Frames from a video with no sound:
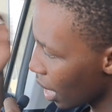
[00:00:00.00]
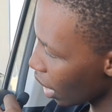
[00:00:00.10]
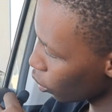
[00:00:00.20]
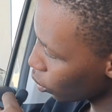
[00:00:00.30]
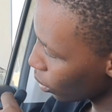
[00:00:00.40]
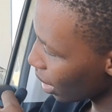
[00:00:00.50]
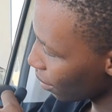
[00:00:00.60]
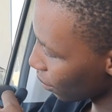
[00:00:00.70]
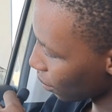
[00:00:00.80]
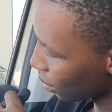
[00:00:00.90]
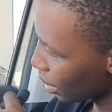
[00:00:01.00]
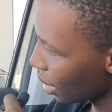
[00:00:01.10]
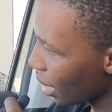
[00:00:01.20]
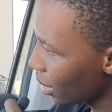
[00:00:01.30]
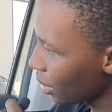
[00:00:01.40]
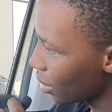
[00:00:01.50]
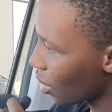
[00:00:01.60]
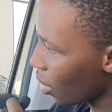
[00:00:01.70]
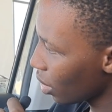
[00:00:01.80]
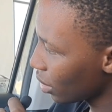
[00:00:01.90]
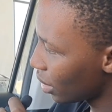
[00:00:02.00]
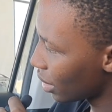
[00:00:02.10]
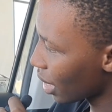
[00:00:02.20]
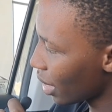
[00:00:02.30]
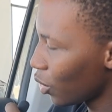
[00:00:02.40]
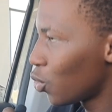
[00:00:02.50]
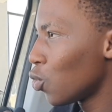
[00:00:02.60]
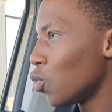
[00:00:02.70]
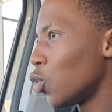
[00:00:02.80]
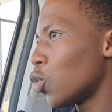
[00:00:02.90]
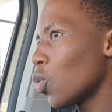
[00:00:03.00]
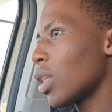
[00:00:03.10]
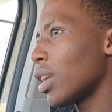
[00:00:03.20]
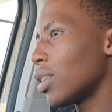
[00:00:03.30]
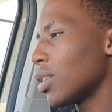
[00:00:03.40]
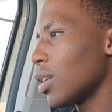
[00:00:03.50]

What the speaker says: you also have, like, this car is designed to show that